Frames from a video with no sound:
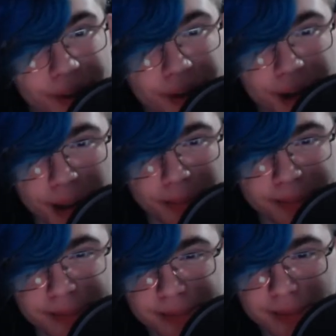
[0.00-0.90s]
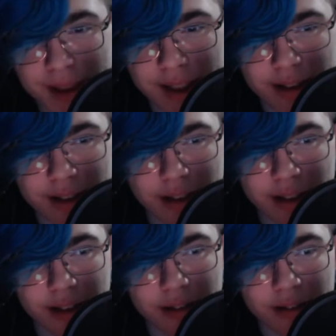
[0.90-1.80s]
don't know.
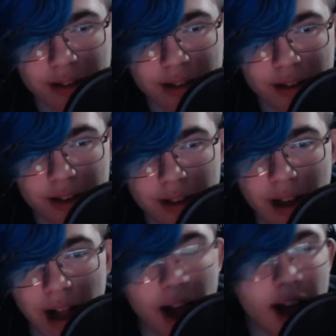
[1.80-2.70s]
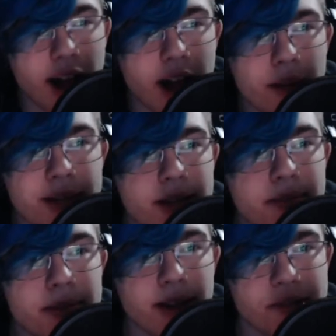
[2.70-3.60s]
You know, I mean, it'd
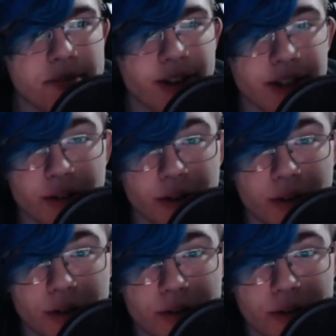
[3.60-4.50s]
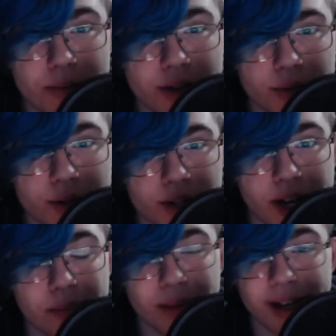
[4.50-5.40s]
be awesome if I could turn YouTube into a
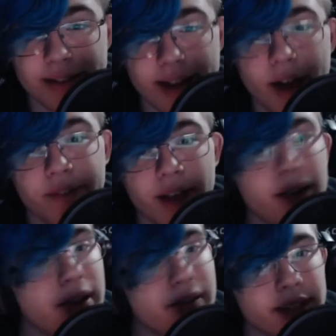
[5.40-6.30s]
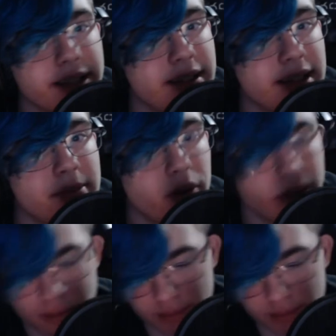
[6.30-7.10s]
job, but I doubt that I'll ever get to that point.